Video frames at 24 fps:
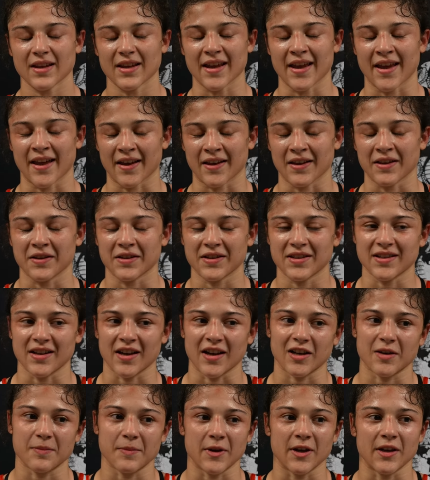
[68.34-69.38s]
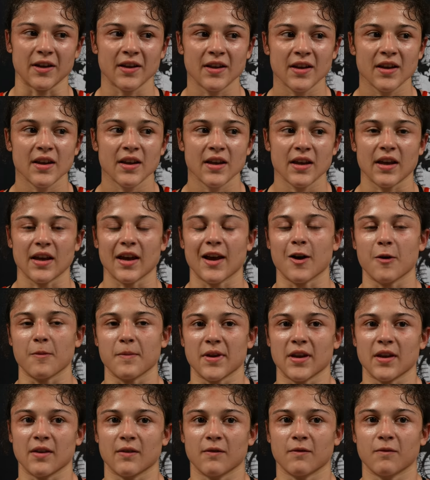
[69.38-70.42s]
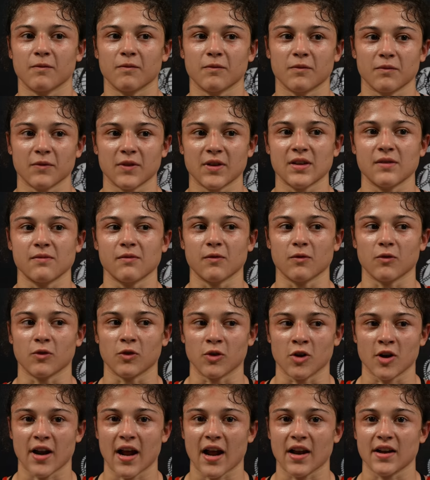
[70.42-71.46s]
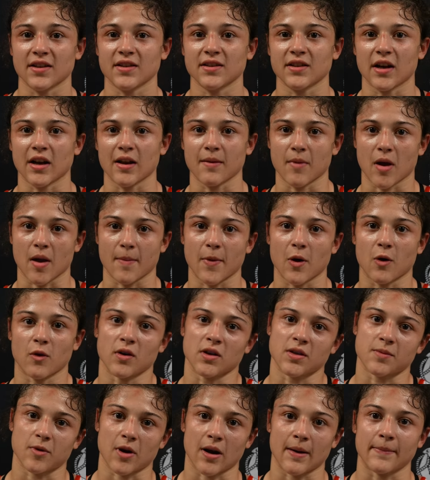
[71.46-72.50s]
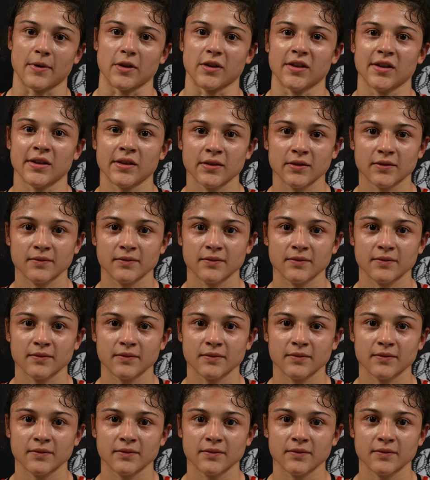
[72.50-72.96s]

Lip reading: Yeah, it sucked, but it helped me learn how to study my opponents properly.